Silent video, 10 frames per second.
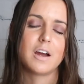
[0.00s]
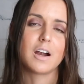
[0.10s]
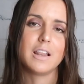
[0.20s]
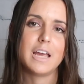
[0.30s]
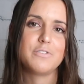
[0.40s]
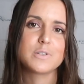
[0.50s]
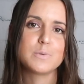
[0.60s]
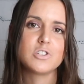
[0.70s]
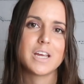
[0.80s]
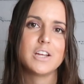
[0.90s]
our life has
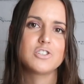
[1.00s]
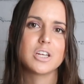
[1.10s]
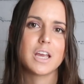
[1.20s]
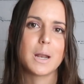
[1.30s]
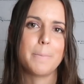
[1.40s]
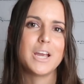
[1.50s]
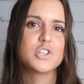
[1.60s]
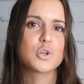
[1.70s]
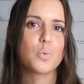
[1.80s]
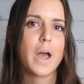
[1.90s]
been changing in a
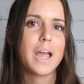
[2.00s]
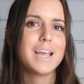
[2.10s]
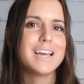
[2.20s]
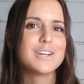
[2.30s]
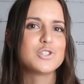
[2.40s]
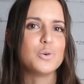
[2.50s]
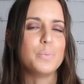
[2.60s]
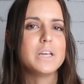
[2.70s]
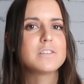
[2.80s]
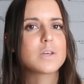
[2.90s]
major way to
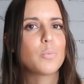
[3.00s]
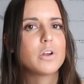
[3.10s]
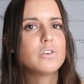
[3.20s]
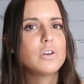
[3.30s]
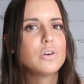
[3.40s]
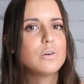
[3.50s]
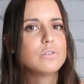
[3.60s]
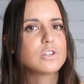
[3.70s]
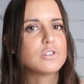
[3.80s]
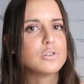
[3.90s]
be someone
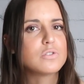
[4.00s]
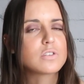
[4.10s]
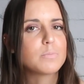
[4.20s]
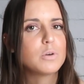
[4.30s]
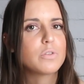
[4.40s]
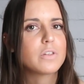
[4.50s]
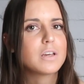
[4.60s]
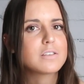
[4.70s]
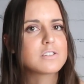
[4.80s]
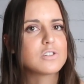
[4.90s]
new, to do some new
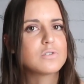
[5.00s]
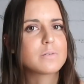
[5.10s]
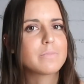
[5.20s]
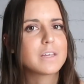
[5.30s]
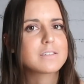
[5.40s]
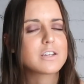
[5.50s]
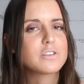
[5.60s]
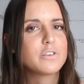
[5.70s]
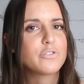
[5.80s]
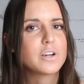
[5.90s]
things, to do some things that are
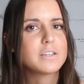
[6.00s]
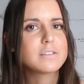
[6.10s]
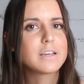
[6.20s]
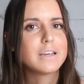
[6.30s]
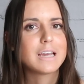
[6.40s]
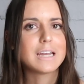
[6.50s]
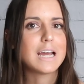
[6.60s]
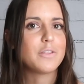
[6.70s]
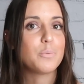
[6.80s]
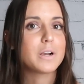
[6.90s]
different. And
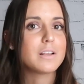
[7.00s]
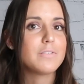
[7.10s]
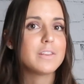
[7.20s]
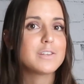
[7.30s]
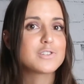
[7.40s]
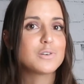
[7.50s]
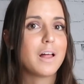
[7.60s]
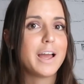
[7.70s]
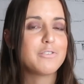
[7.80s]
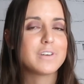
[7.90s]
now that we are living this new
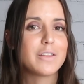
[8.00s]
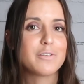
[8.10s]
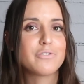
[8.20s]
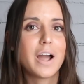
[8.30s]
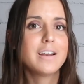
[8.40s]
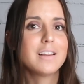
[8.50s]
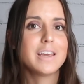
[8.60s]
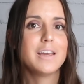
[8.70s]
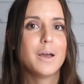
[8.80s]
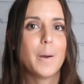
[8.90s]
life, now that
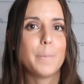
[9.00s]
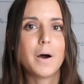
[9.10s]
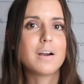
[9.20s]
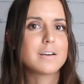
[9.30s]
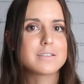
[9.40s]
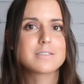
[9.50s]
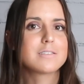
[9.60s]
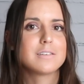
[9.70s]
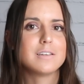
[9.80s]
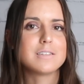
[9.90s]
finally
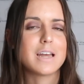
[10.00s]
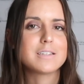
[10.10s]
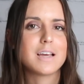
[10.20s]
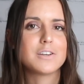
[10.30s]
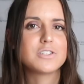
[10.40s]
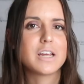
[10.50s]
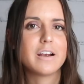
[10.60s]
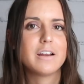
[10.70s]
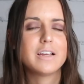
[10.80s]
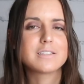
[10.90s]
Mars is out of
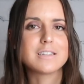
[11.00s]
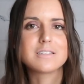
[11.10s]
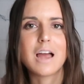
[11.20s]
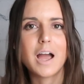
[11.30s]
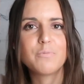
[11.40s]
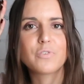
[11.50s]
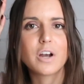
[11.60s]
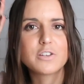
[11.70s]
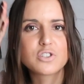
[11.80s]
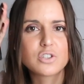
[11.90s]
Sagittarius, it's time
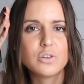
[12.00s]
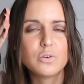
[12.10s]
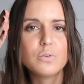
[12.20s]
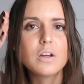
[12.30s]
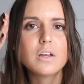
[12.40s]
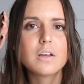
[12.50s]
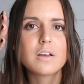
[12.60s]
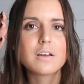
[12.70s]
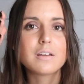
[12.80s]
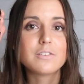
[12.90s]
for us to
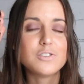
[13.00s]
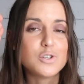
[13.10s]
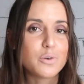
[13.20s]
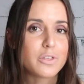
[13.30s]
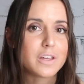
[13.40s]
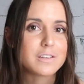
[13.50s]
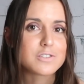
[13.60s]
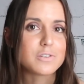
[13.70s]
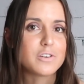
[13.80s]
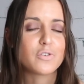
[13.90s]
do things
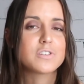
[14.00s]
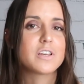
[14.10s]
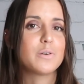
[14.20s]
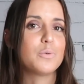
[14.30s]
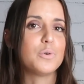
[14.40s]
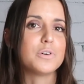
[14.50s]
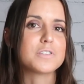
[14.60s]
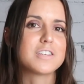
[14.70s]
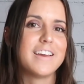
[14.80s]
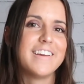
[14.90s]
to a different set of
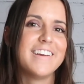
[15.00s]
rules.